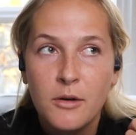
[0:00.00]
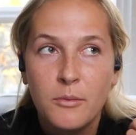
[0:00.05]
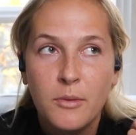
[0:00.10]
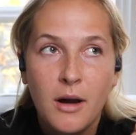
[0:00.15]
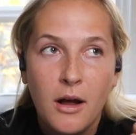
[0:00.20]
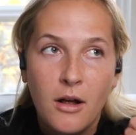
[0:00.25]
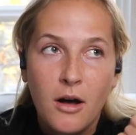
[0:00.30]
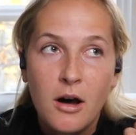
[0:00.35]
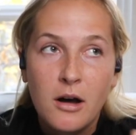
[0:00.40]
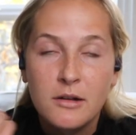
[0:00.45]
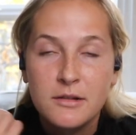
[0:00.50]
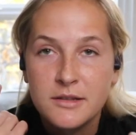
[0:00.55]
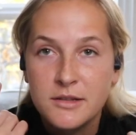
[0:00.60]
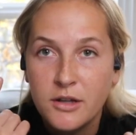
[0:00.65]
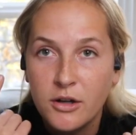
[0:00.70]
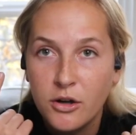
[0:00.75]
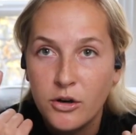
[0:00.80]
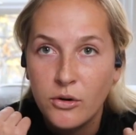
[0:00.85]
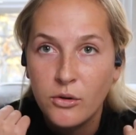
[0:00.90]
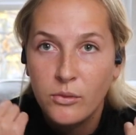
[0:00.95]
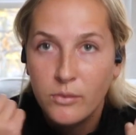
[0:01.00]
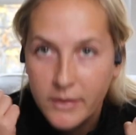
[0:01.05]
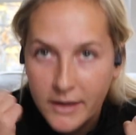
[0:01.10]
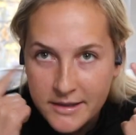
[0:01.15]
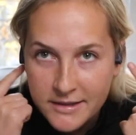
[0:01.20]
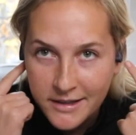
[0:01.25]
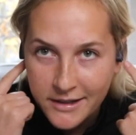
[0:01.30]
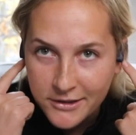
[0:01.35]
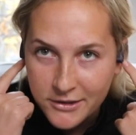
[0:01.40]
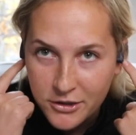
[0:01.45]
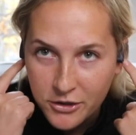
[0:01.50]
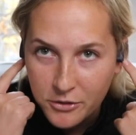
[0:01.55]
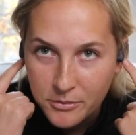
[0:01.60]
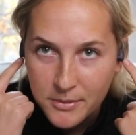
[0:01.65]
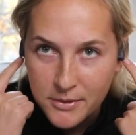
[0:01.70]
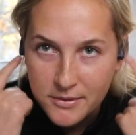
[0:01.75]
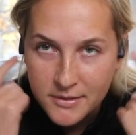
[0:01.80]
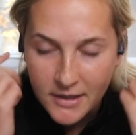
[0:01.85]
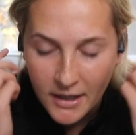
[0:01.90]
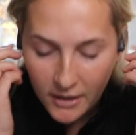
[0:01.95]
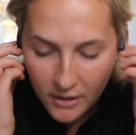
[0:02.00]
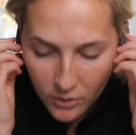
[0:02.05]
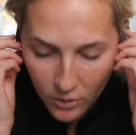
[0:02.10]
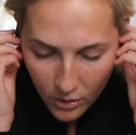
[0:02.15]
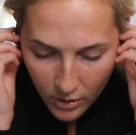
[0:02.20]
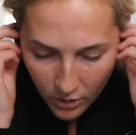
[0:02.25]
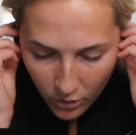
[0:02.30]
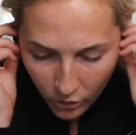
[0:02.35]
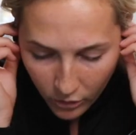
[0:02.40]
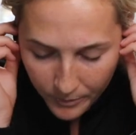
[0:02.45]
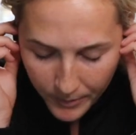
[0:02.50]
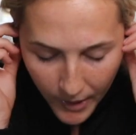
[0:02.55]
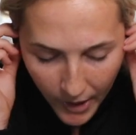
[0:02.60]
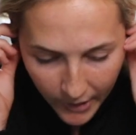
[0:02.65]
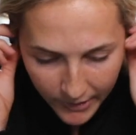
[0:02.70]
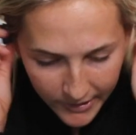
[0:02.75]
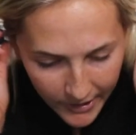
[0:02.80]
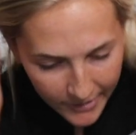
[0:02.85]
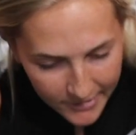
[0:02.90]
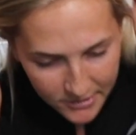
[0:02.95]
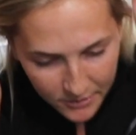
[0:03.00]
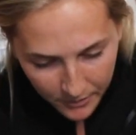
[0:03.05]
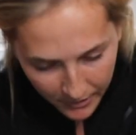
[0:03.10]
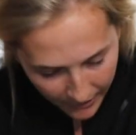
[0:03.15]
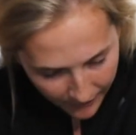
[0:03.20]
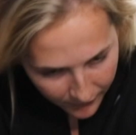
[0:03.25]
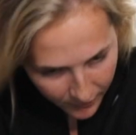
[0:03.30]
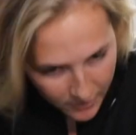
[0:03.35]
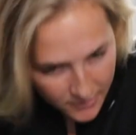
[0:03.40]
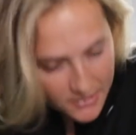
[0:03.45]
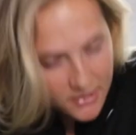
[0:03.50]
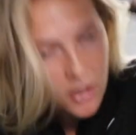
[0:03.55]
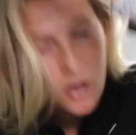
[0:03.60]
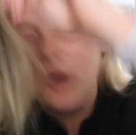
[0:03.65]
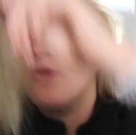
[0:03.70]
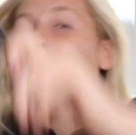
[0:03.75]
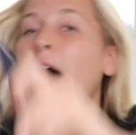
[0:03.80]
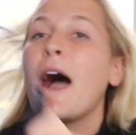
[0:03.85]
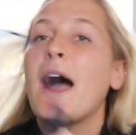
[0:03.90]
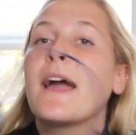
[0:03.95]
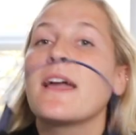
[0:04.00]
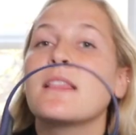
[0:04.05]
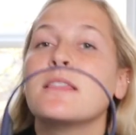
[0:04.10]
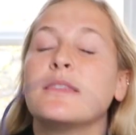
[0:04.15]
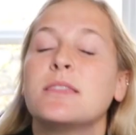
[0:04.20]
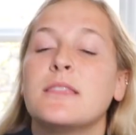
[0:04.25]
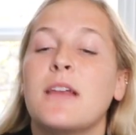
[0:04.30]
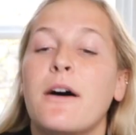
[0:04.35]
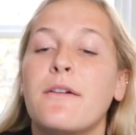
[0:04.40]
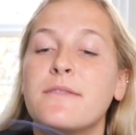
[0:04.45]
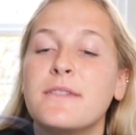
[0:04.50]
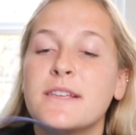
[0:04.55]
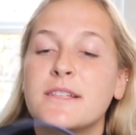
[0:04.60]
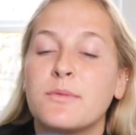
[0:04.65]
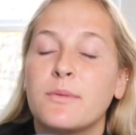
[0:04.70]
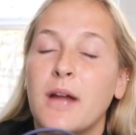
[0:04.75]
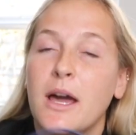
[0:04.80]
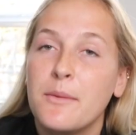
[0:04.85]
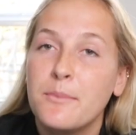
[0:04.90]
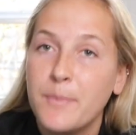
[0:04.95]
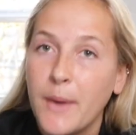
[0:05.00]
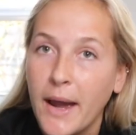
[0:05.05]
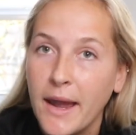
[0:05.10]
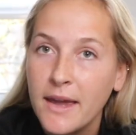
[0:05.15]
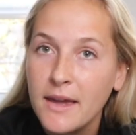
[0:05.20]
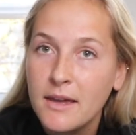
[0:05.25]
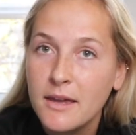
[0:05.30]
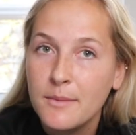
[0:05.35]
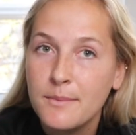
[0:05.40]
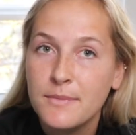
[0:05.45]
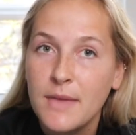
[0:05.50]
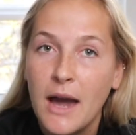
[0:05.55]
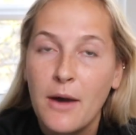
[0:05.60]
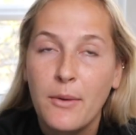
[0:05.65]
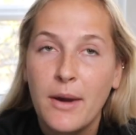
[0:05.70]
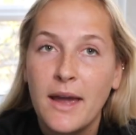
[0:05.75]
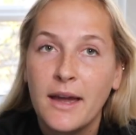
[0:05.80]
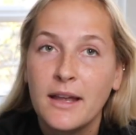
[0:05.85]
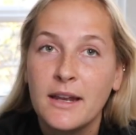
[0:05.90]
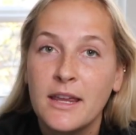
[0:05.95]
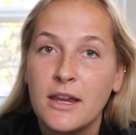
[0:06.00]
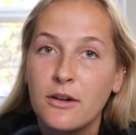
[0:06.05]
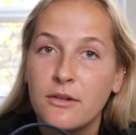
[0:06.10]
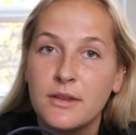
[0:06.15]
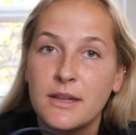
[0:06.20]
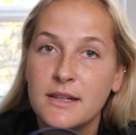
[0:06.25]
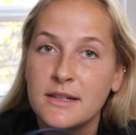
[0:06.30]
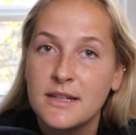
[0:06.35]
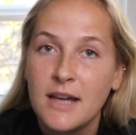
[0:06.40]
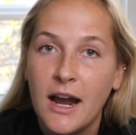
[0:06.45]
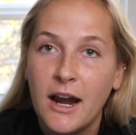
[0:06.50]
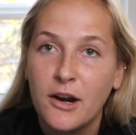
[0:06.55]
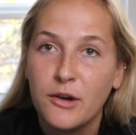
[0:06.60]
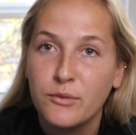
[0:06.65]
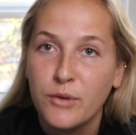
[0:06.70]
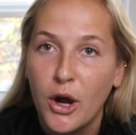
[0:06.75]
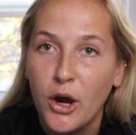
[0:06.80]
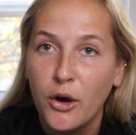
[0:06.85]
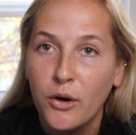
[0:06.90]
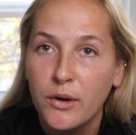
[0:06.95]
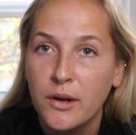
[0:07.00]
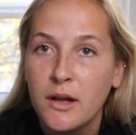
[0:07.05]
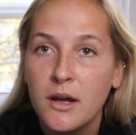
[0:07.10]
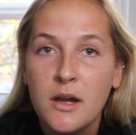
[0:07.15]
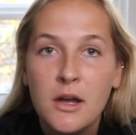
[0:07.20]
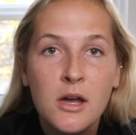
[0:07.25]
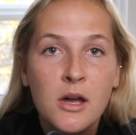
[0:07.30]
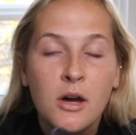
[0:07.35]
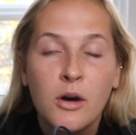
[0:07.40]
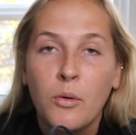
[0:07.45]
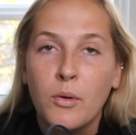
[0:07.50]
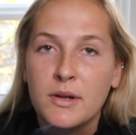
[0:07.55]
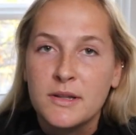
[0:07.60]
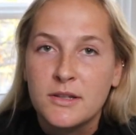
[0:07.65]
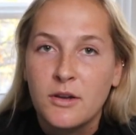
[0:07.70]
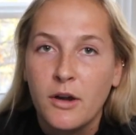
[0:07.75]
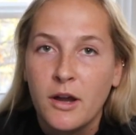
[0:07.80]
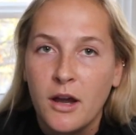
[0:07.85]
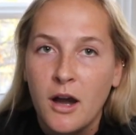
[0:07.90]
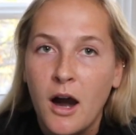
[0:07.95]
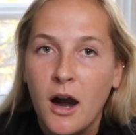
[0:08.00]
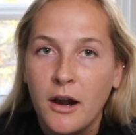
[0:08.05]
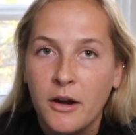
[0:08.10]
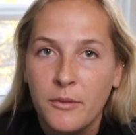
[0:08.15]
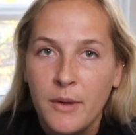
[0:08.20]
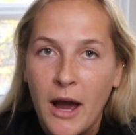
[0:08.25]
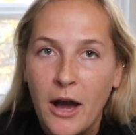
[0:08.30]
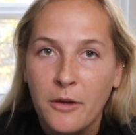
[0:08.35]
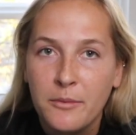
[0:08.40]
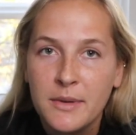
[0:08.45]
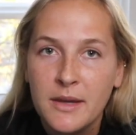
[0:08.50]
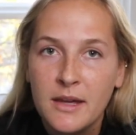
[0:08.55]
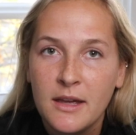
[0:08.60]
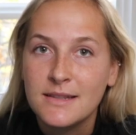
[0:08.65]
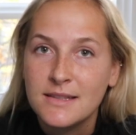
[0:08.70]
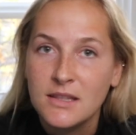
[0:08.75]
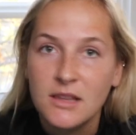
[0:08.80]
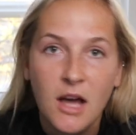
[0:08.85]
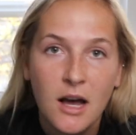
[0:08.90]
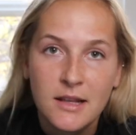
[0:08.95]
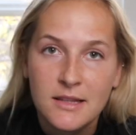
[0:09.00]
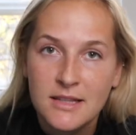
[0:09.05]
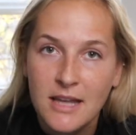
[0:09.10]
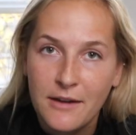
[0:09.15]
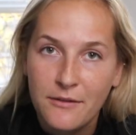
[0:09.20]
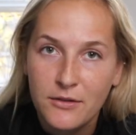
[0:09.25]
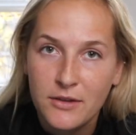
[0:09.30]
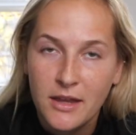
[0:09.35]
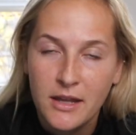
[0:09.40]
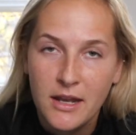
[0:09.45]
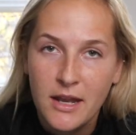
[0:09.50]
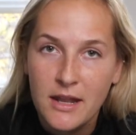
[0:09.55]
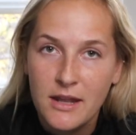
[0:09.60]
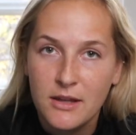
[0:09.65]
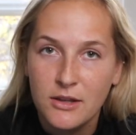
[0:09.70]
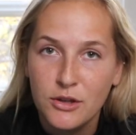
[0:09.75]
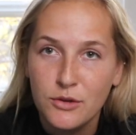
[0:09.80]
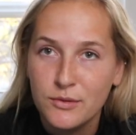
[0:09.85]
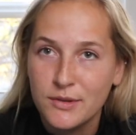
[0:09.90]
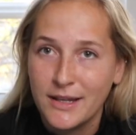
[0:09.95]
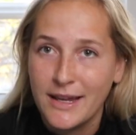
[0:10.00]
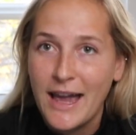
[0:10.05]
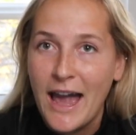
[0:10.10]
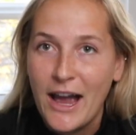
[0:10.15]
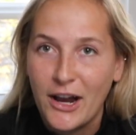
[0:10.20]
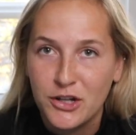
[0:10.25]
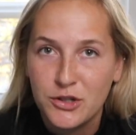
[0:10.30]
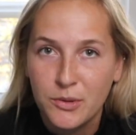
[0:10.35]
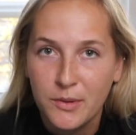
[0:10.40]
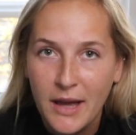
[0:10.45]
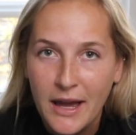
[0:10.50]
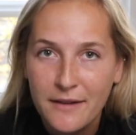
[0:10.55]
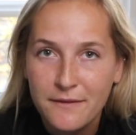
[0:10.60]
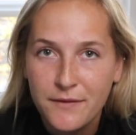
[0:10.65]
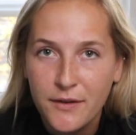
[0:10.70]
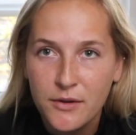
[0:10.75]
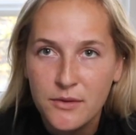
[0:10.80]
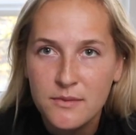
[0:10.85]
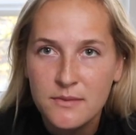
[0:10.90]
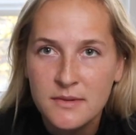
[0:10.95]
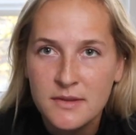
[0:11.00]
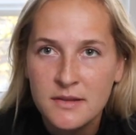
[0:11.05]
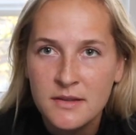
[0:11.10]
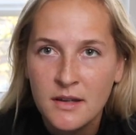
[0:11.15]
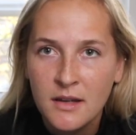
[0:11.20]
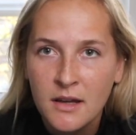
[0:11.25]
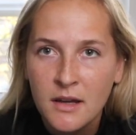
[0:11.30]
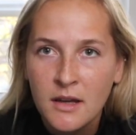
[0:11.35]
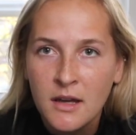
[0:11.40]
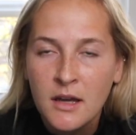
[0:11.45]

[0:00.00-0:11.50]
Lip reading: while also listening to your music or podcast or whatever. So I love these when I bike. That way I can hear the entire road, what's going on around me. It's a lot safer than using actual headphones.